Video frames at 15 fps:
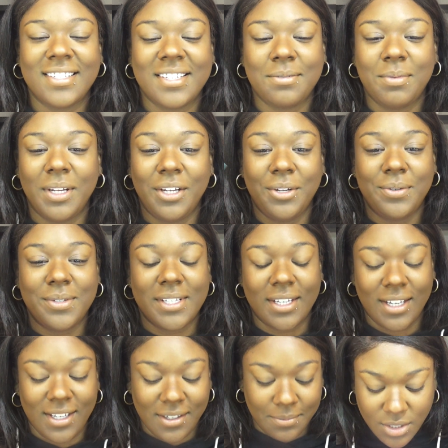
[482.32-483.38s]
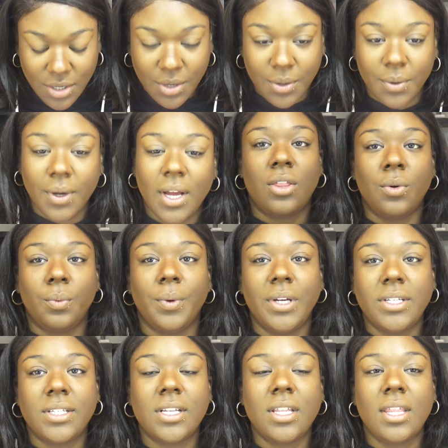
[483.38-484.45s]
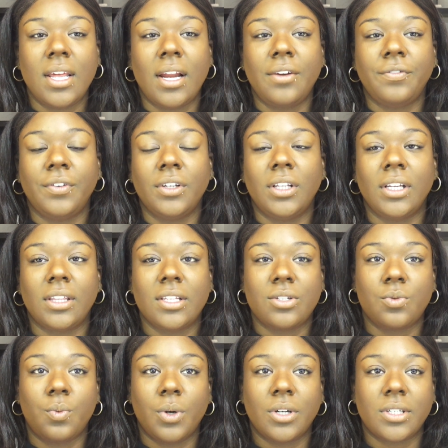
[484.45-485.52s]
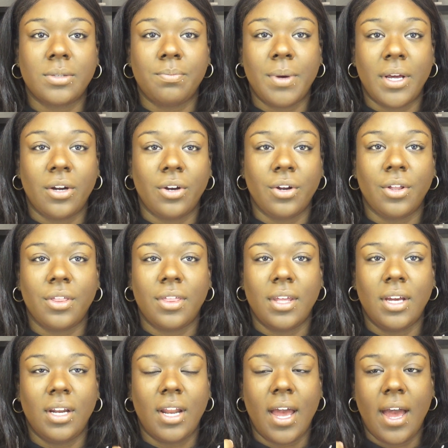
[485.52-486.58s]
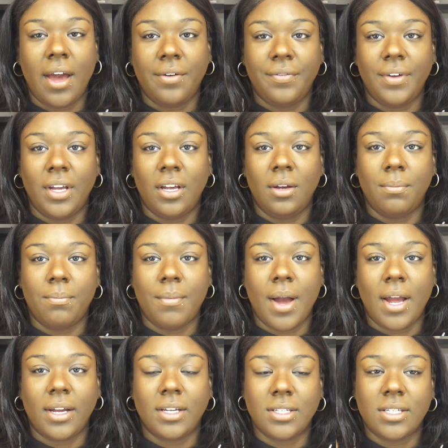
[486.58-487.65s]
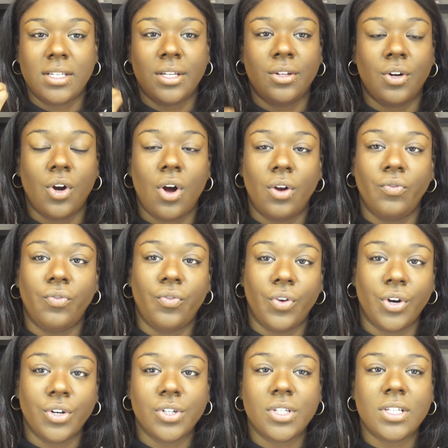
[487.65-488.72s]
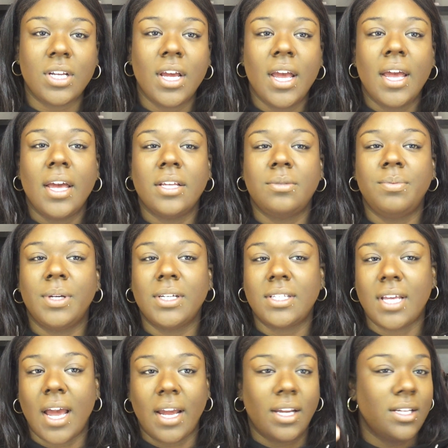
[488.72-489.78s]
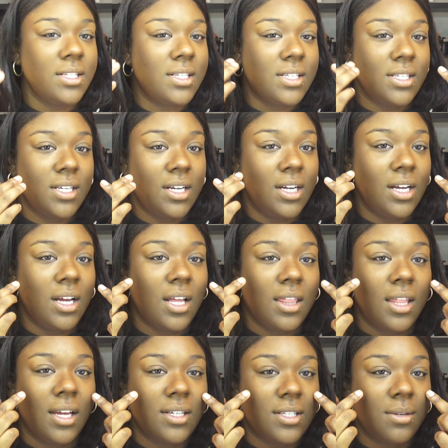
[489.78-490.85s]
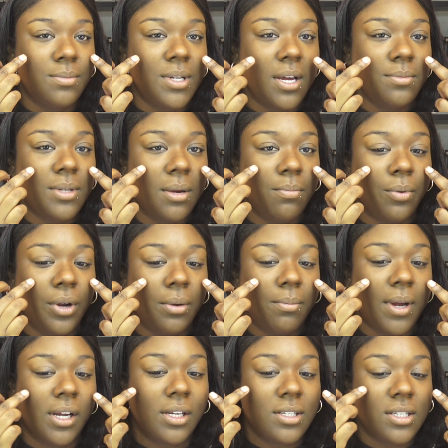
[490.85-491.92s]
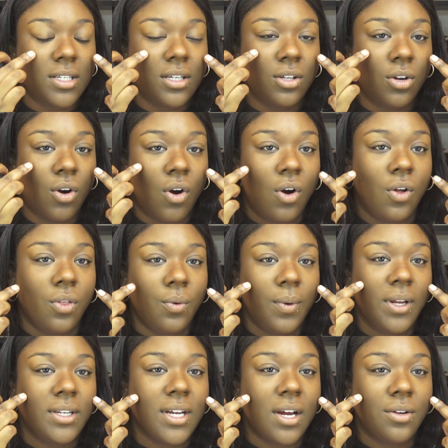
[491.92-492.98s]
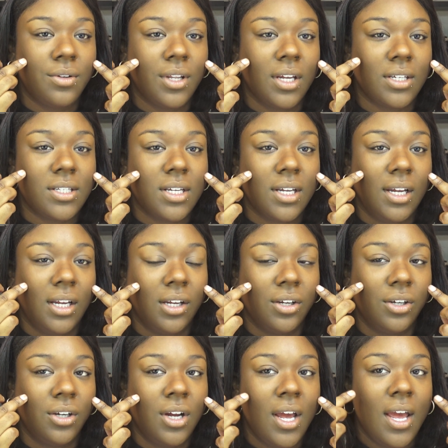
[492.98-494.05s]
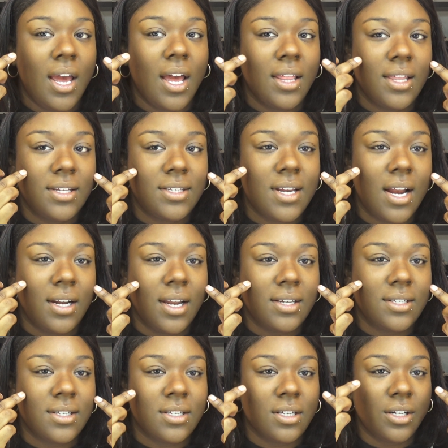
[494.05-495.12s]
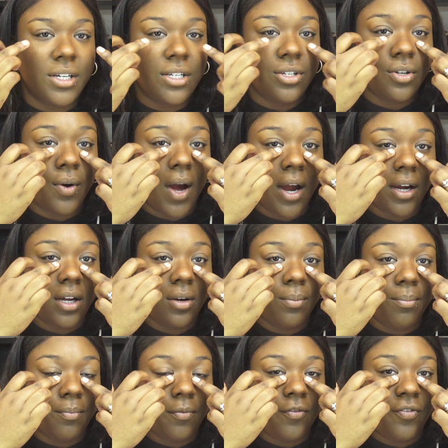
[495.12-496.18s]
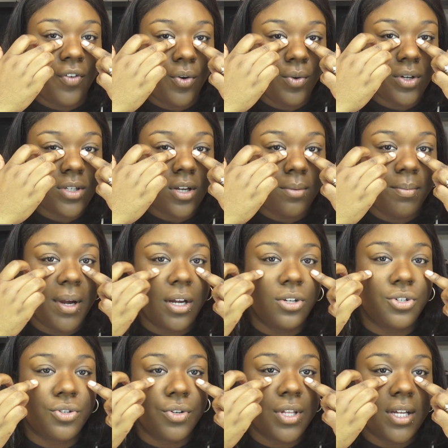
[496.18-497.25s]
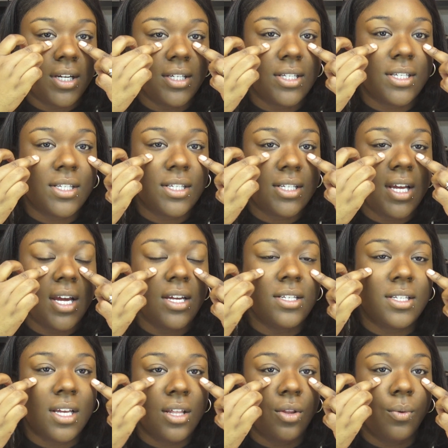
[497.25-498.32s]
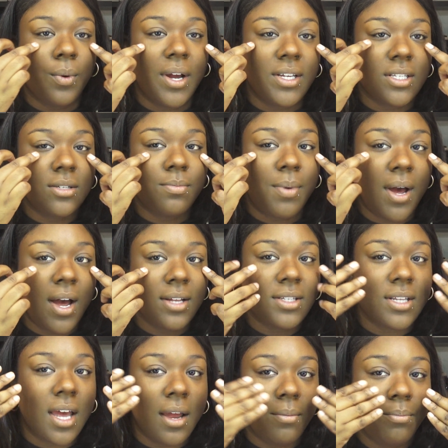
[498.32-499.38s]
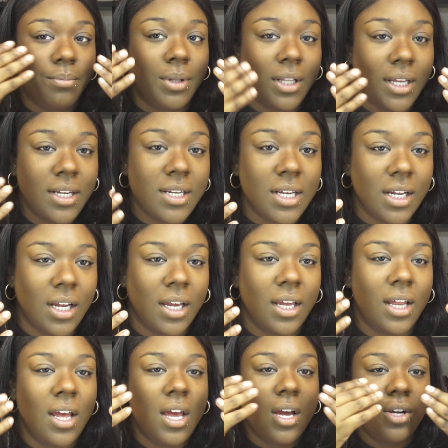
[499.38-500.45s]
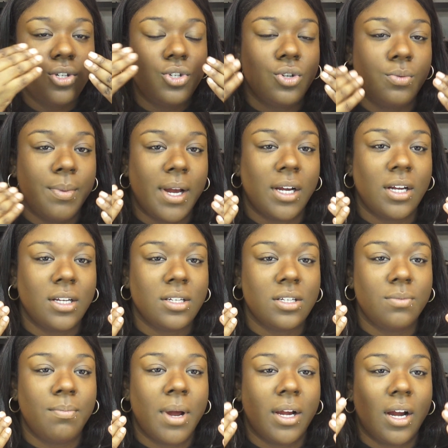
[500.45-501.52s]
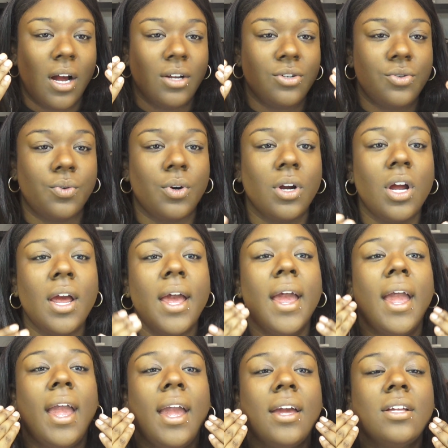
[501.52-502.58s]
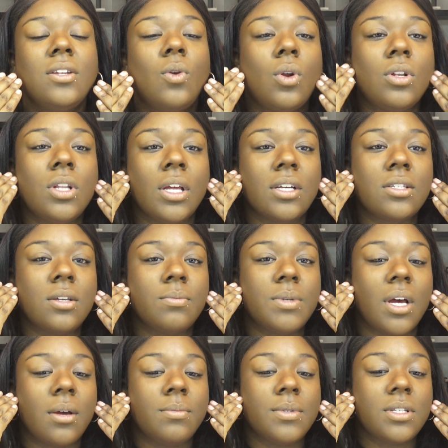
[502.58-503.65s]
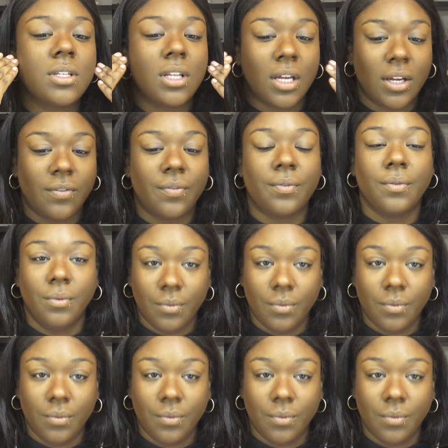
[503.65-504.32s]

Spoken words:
to be using it. So the reason that I feel like this works better than having my concealer on first is because I can see, like sometimes I bring my concealer all the way down like to here, and that's not necessary. So I can focus on making sure that it stays in the right spots and blending it to my contour. And like sometimes, like if